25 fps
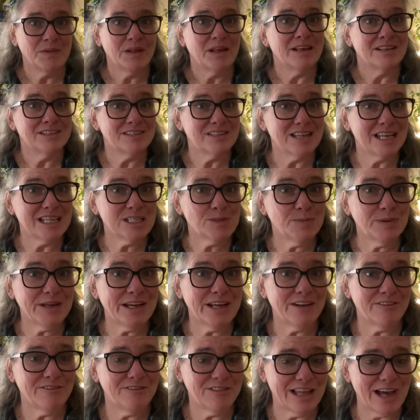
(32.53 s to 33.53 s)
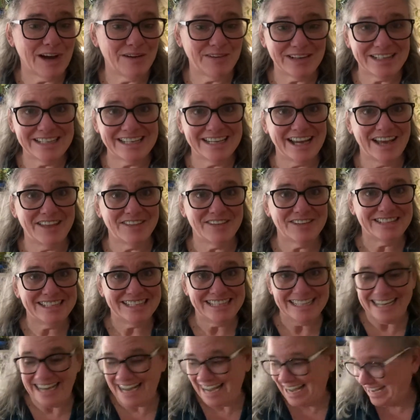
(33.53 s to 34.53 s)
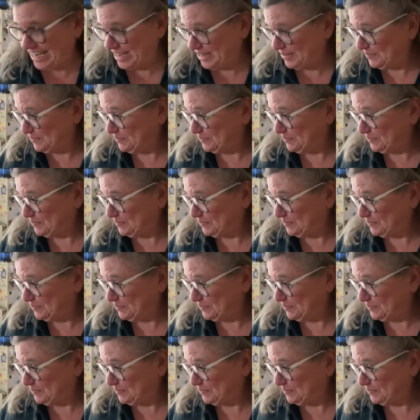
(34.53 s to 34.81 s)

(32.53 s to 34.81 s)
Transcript: So let's plant a flower together today.